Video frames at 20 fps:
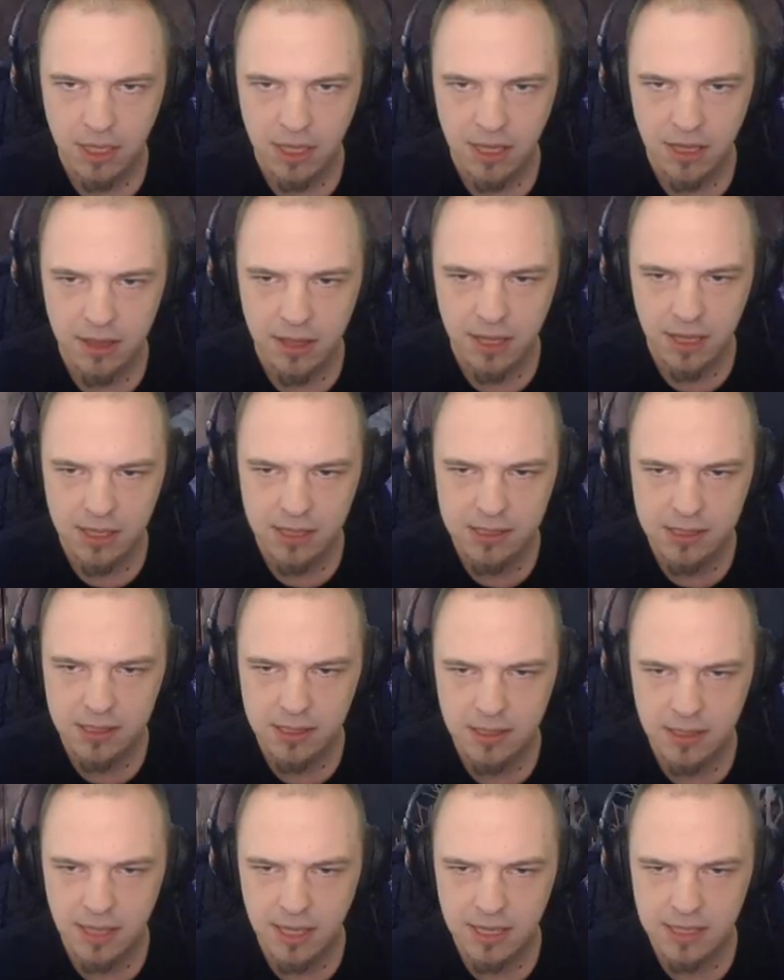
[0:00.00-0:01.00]
But yeah,
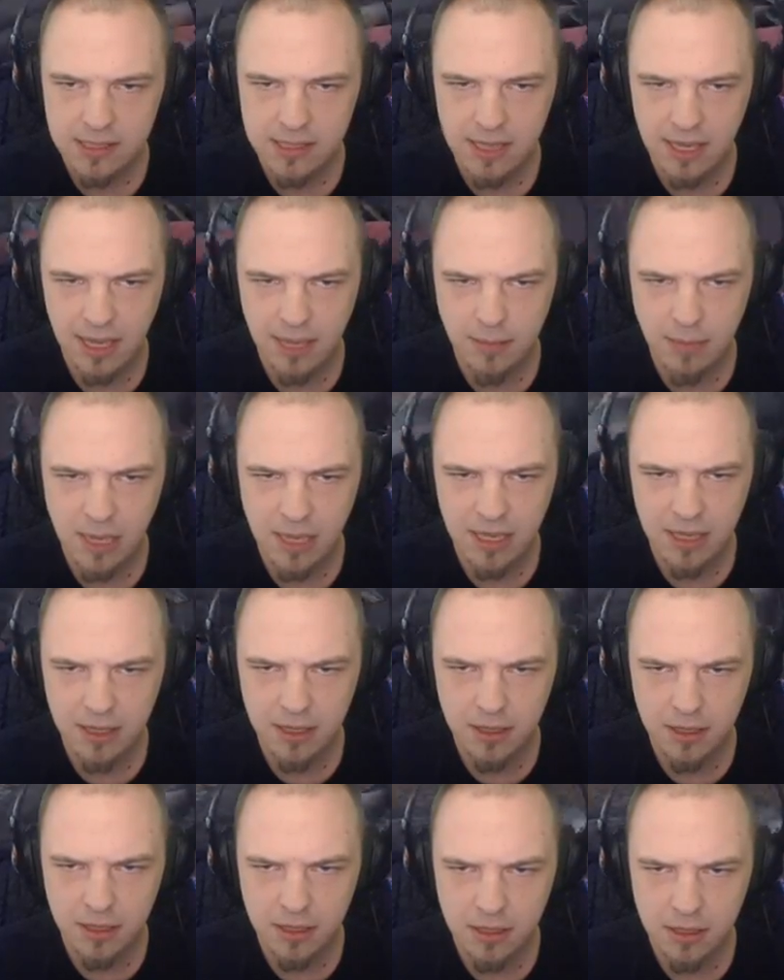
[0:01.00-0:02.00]
thanks. Thanks, Dan,
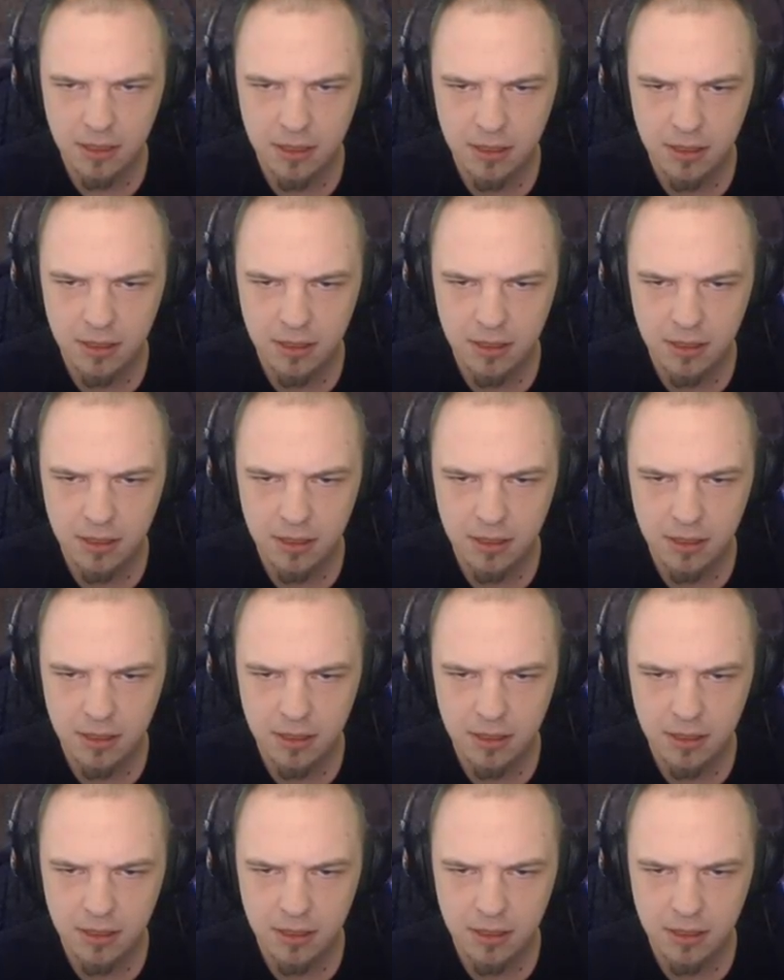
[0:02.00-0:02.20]
mate.